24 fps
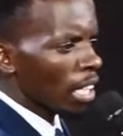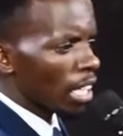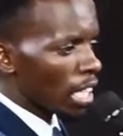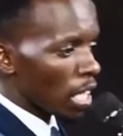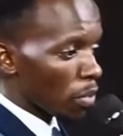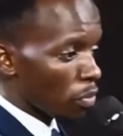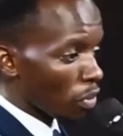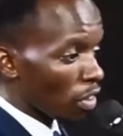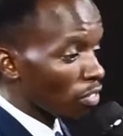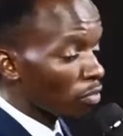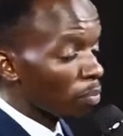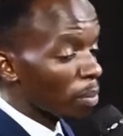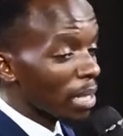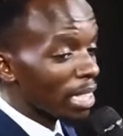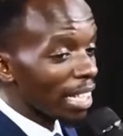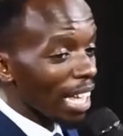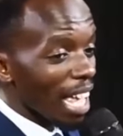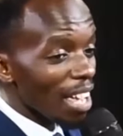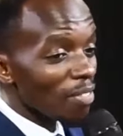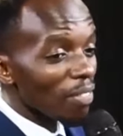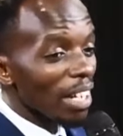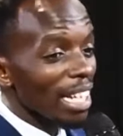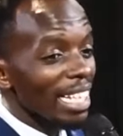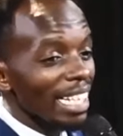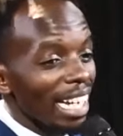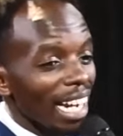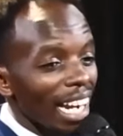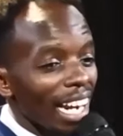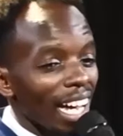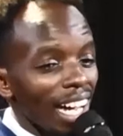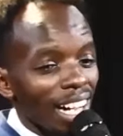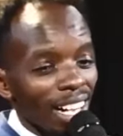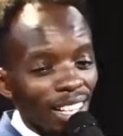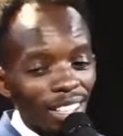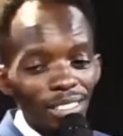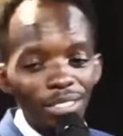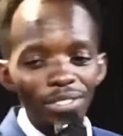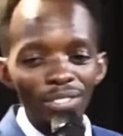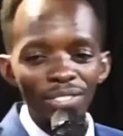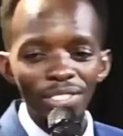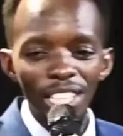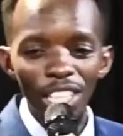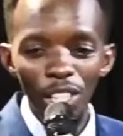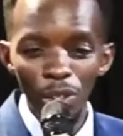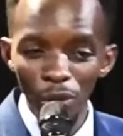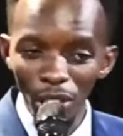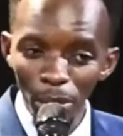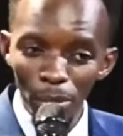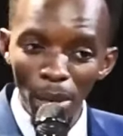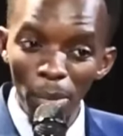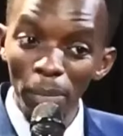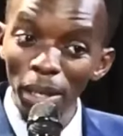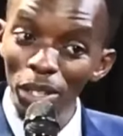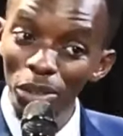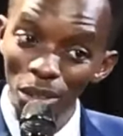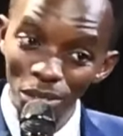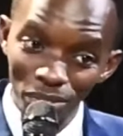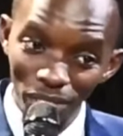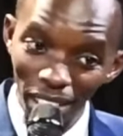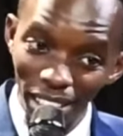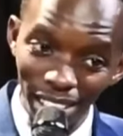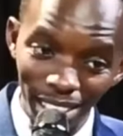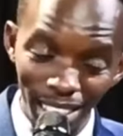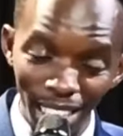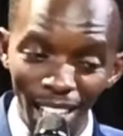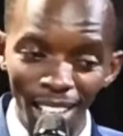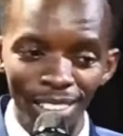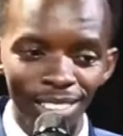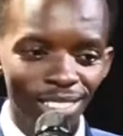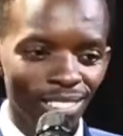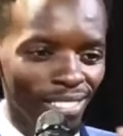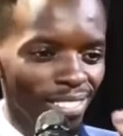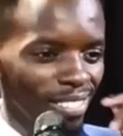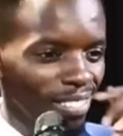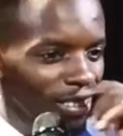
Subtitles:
If you have been in love, you remember your first love.